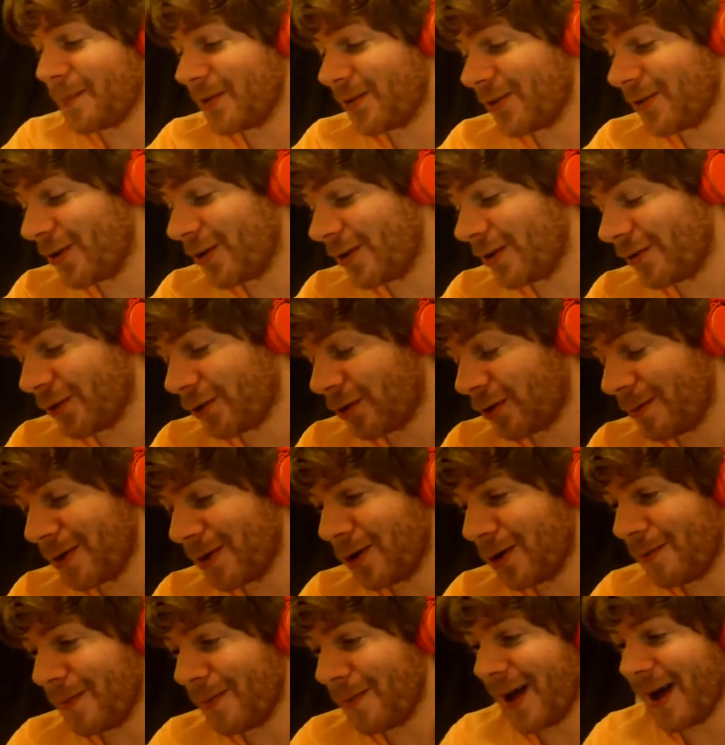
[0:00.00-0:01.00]
watching an
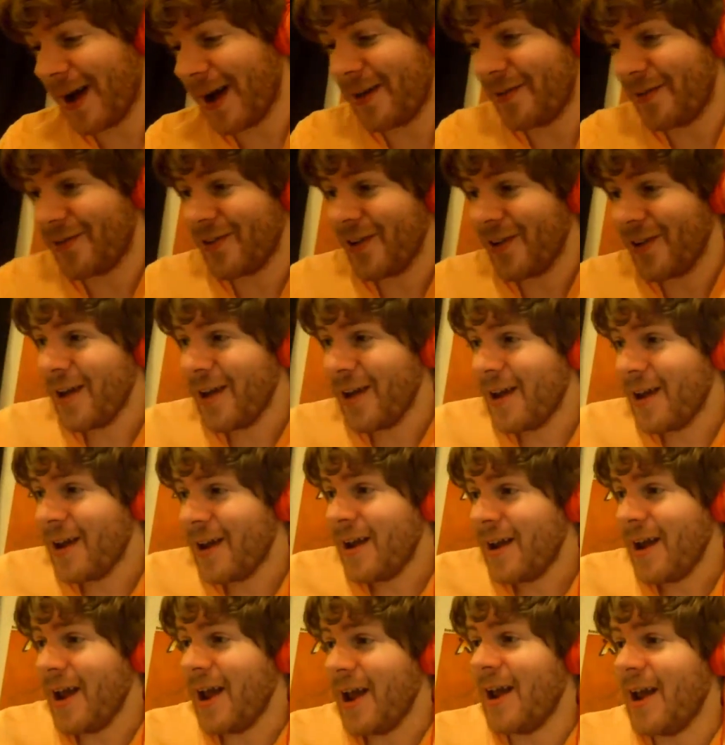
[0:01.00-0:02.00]
episode of Criminal Minds,
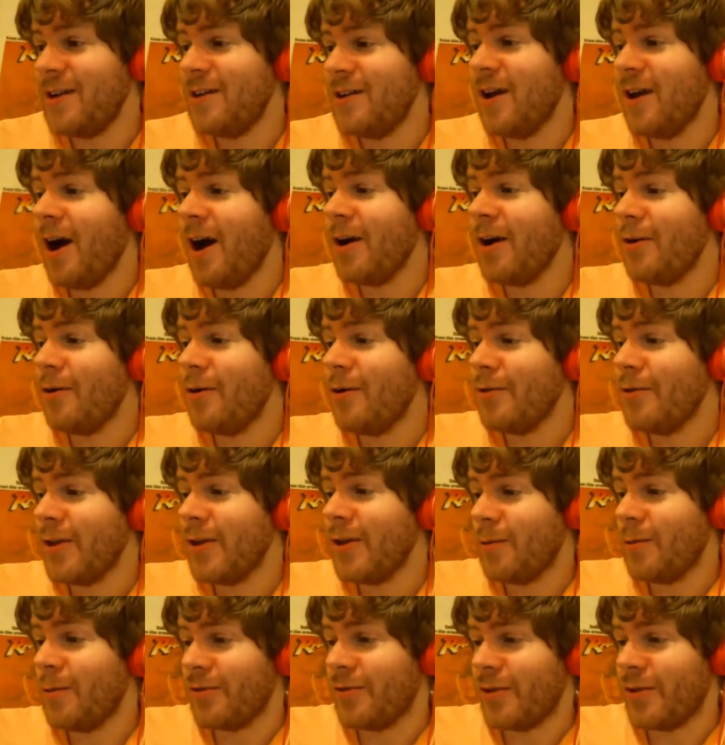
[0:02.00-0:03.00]

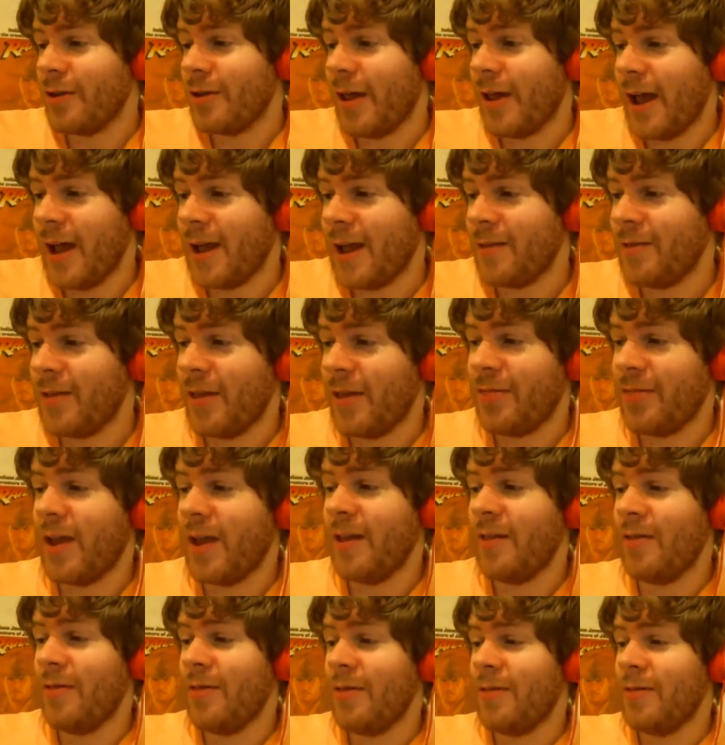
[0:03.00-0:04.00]
and not only was it
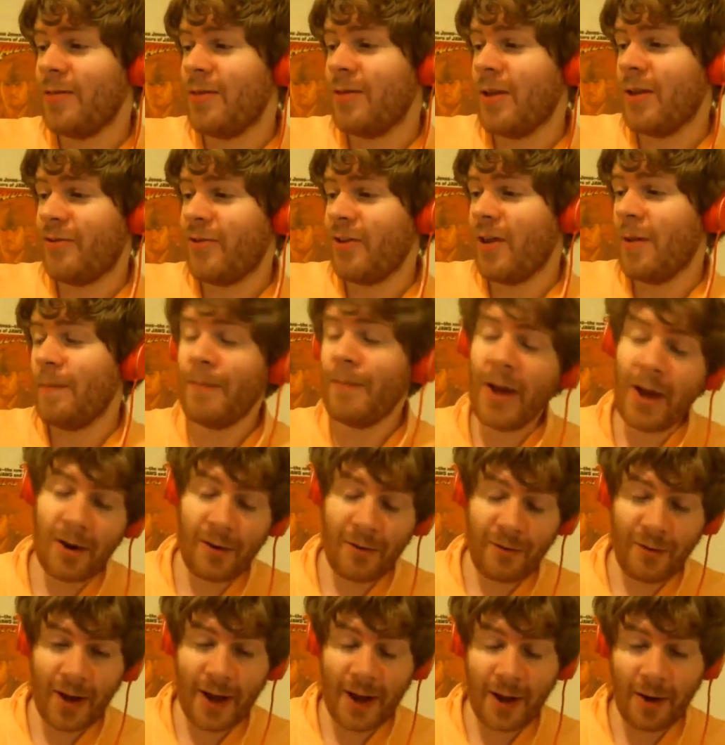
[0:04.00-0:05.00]
like
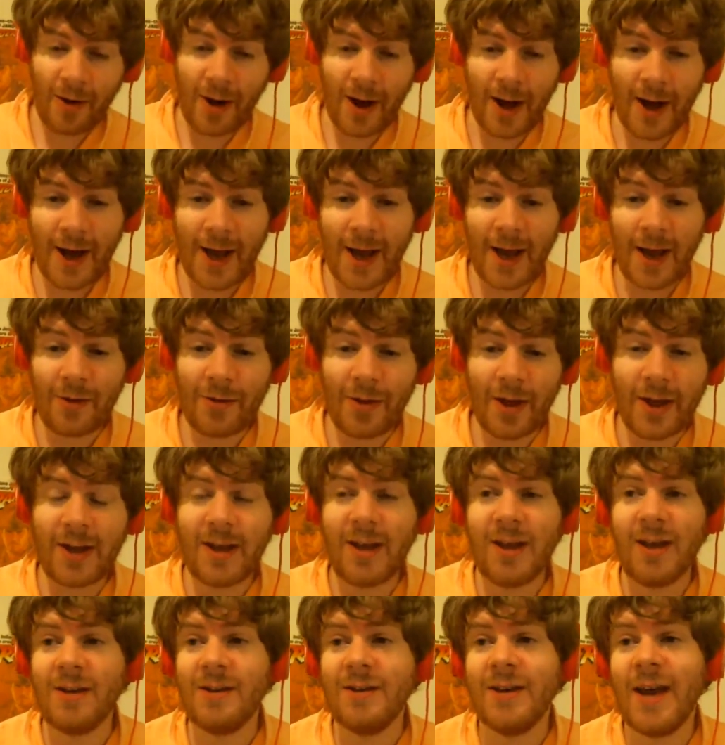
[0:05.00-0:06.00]
that some
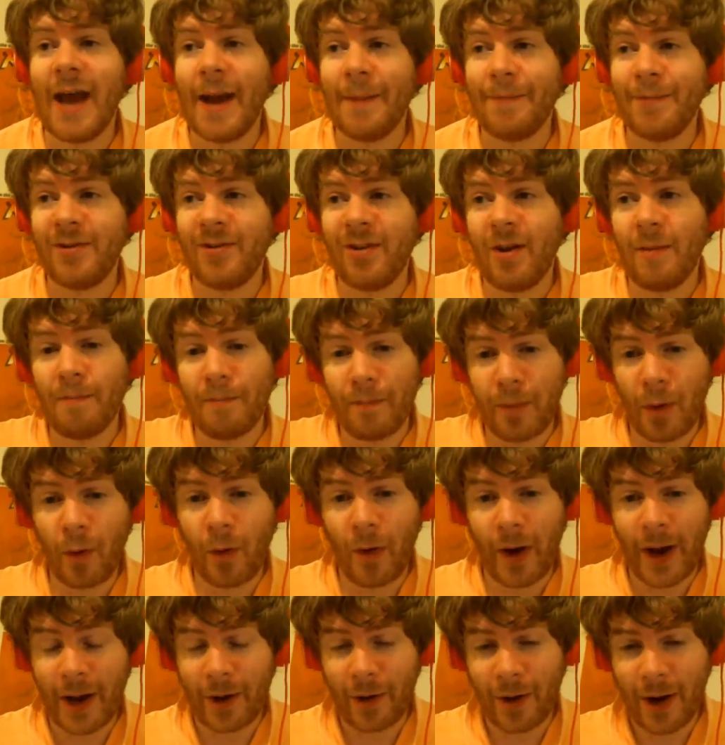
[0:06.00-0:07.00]
pedophile guy had like
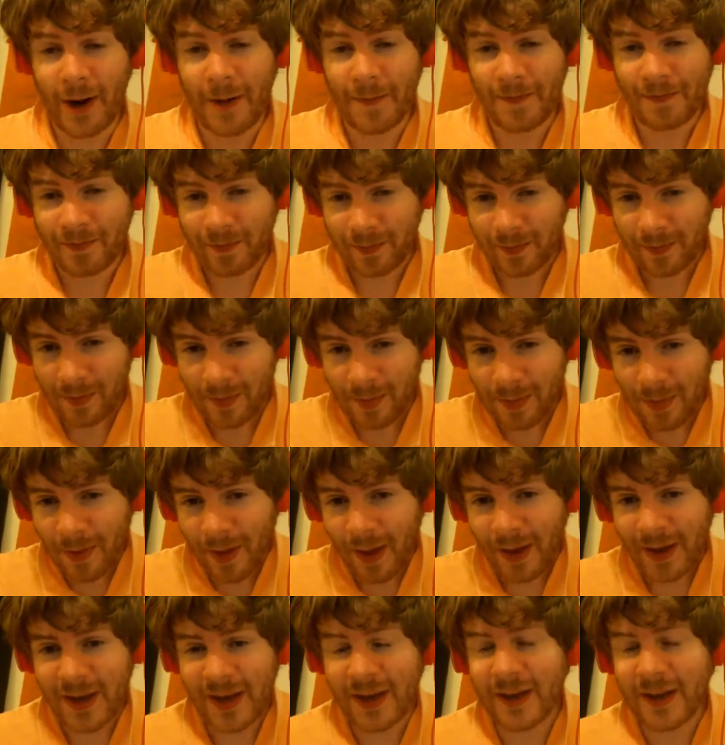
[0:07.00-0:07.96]
kidnapped some boy, right?